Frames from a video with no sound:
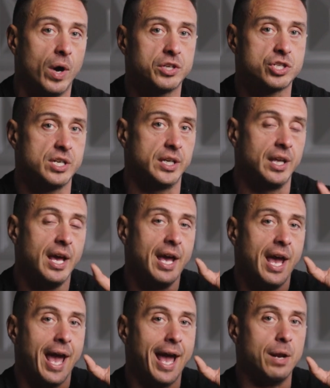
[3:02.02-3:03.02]
question
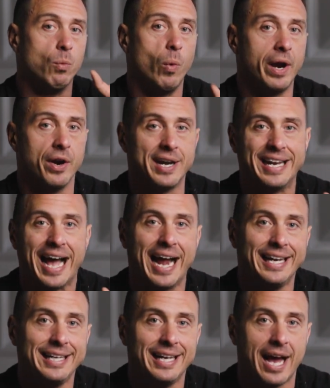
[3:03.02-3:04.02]
and where
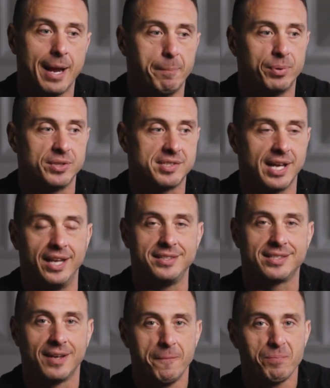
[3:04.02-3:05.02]

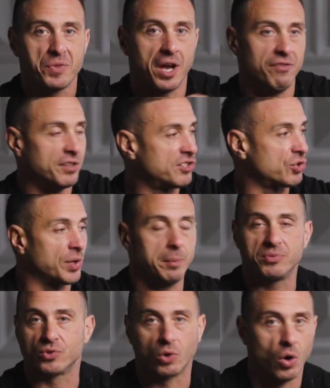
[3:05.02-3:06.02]
99% of the
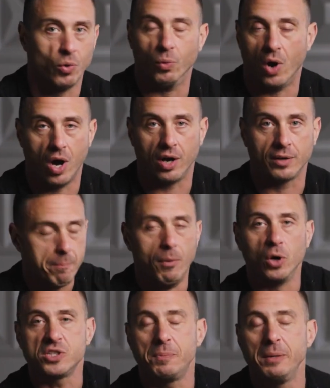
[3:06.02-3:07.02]
scripts go wrong.
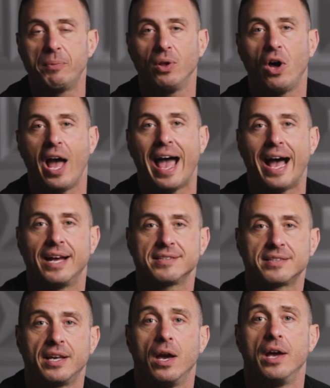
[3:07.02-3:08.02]
Most people
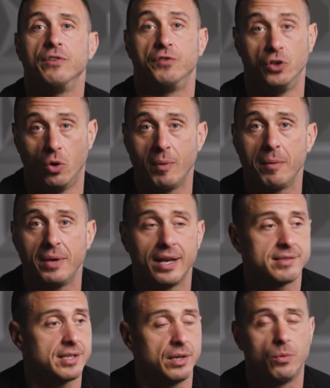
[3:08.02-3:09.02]
ask, if you don't mind me
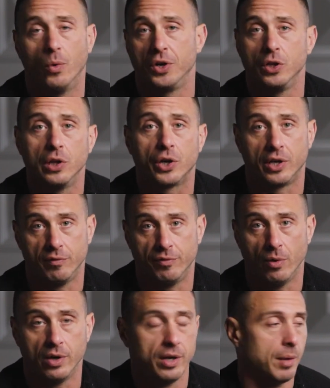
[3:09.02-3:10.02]
asking, what are you looking
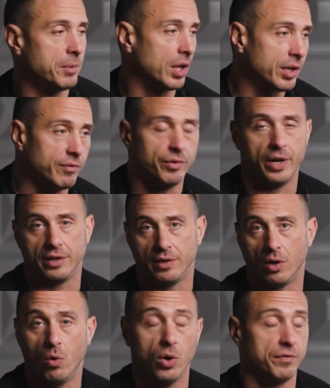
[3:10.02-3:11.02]
for? I'm not looking for
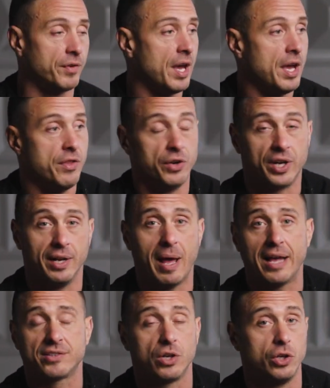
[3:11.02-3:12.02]
anything. Or if they're gonna
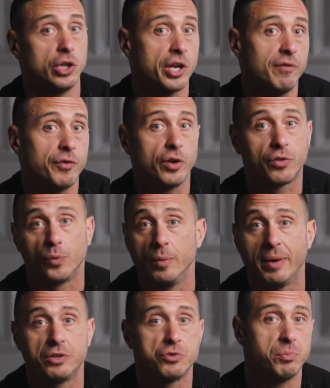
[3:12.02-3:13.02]
ask, are you looking for a
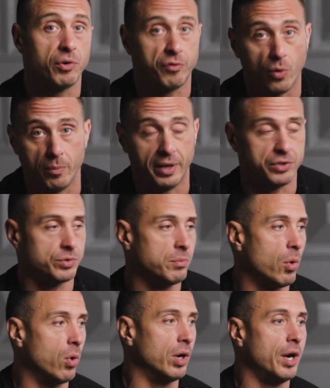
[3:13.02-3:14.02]
3-bedroom or 4-bedroom?
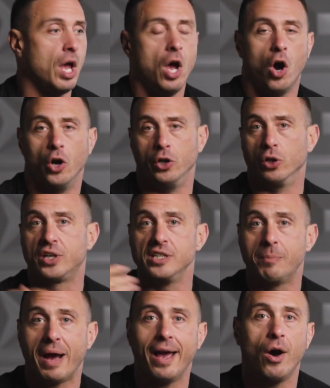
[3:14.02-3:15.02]
Or are you looking
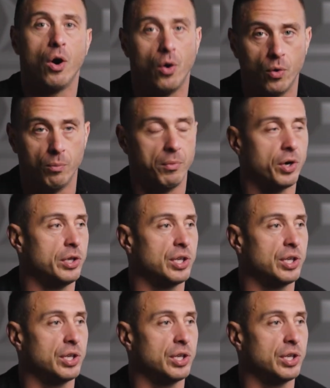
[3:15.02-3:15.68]
to buy a home?